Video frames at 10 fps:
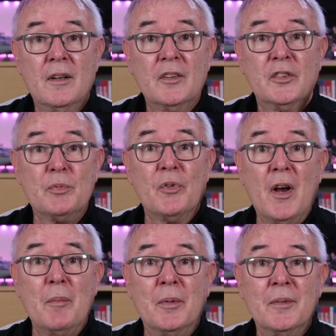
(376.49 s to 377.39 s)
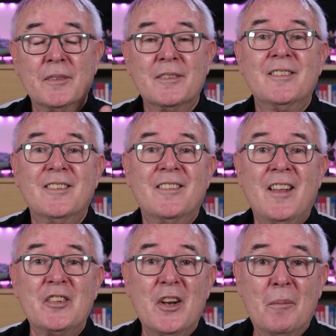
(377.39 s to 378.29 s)
subscribe.
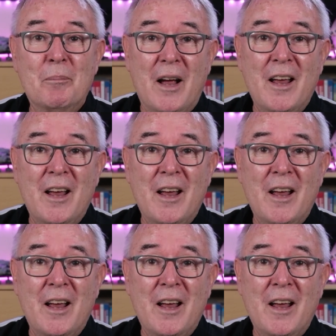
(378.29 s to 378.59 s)
Thanks a lot. Bye.